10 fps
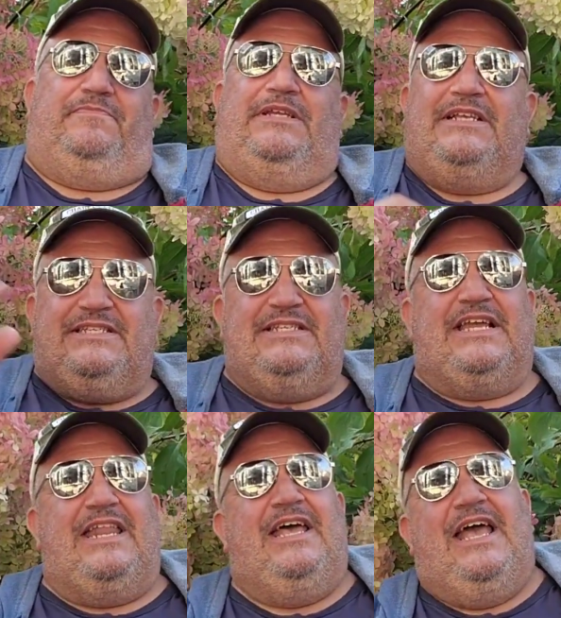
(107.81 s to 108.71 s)
Like this is a
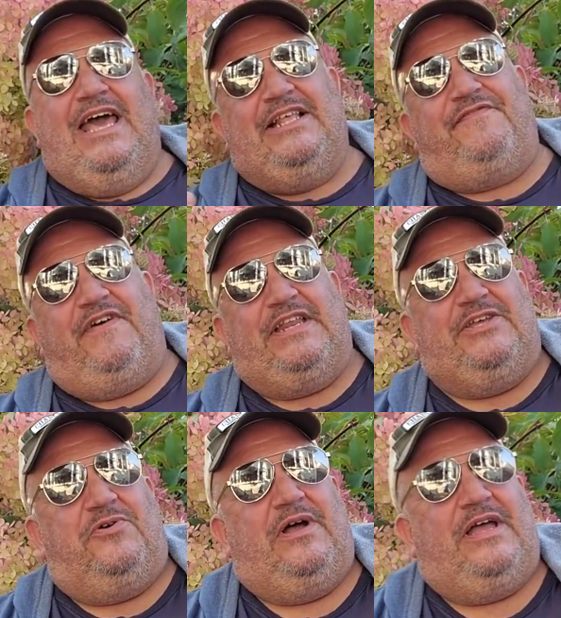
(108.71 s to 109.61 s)
kind, of, and it's funny.
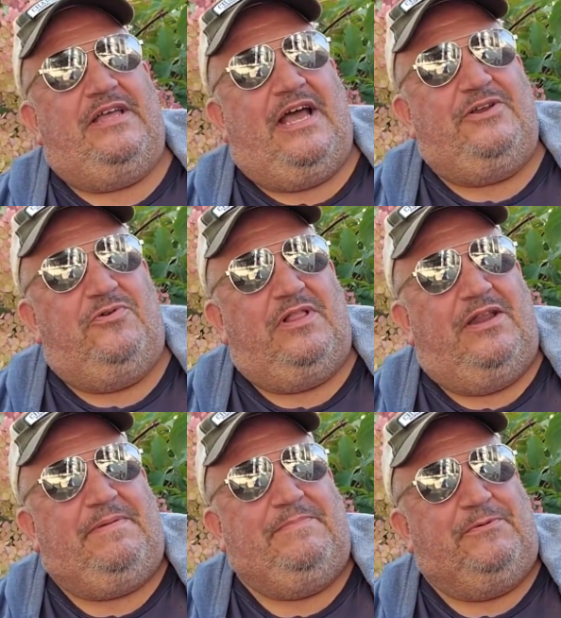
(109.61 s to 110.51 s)
You know, I I know a
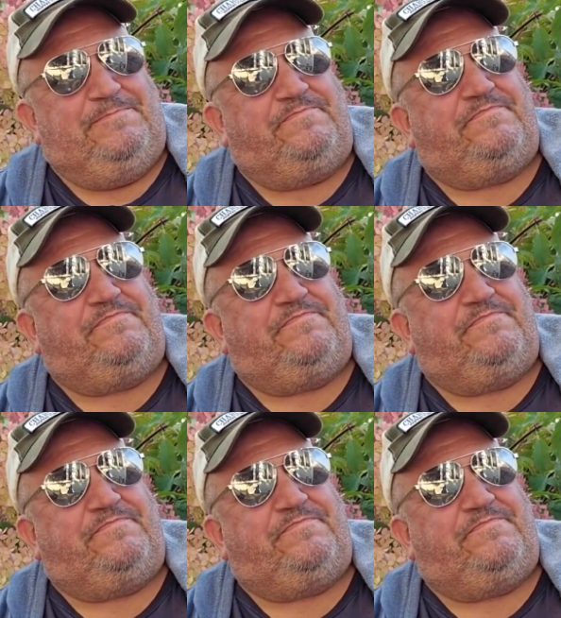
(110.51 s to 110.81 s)
lot of people.